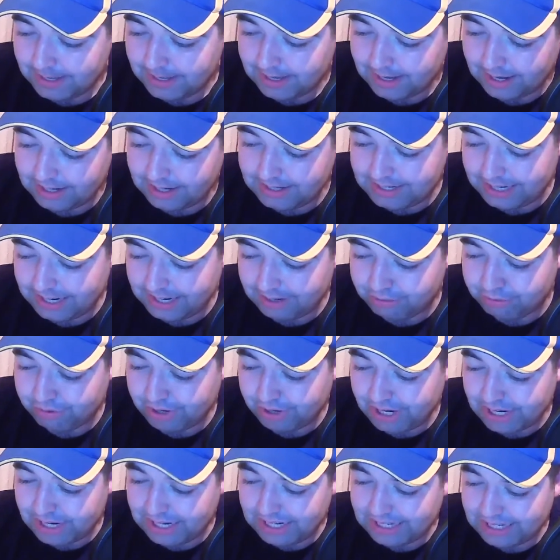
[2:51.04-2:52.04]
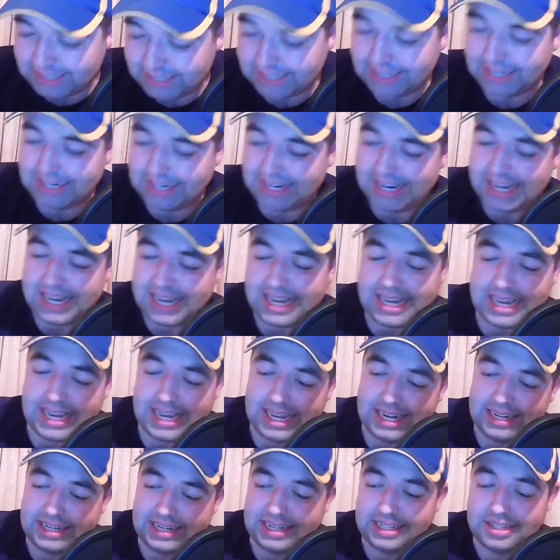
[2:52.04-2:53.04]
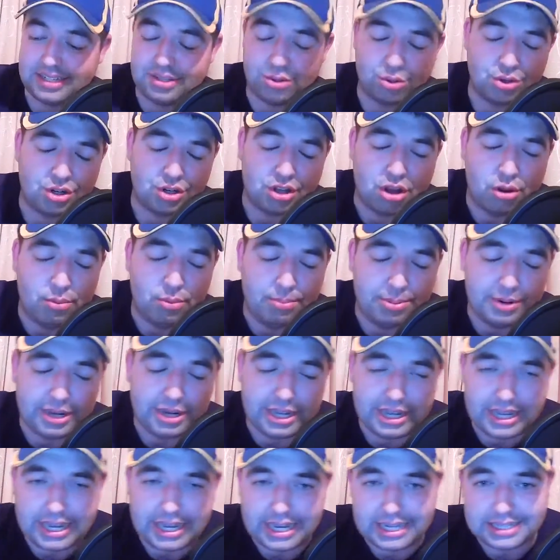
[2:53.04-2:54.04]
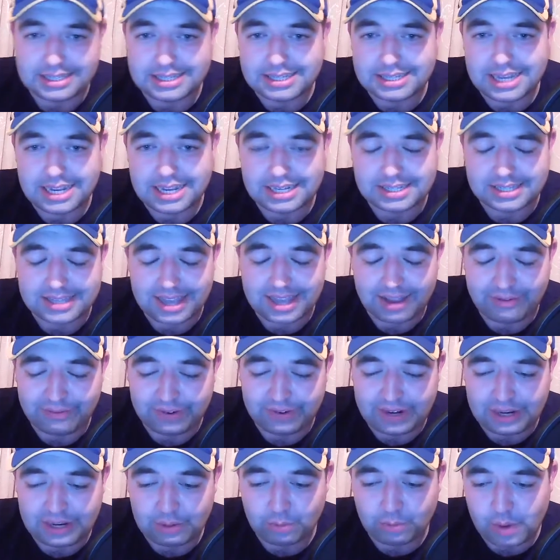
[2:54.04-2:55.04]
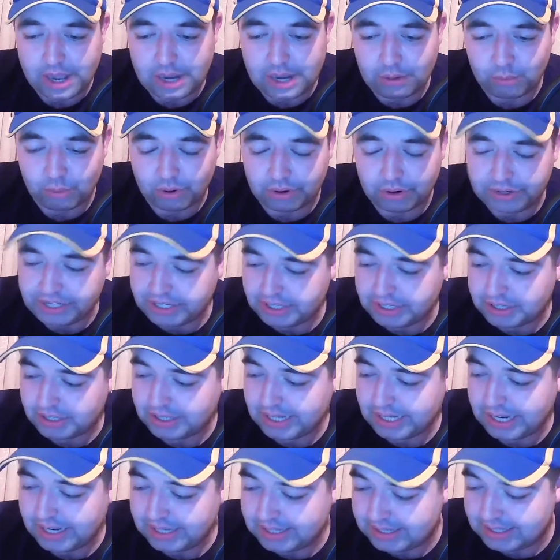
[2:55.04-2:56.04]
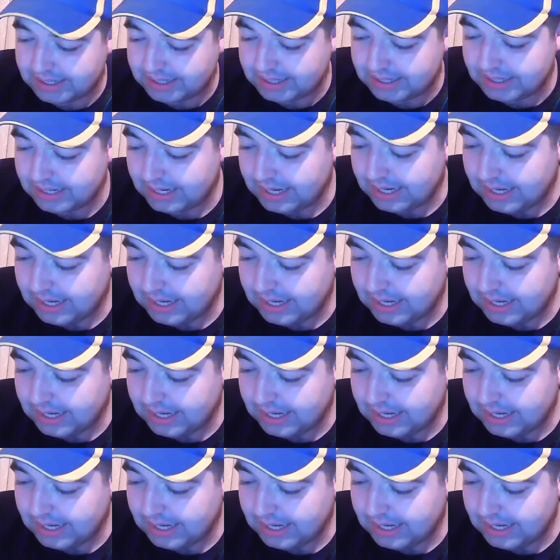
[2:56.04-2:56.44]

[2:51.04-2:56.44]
I think realistically in this sort of company, it's definitely well worth its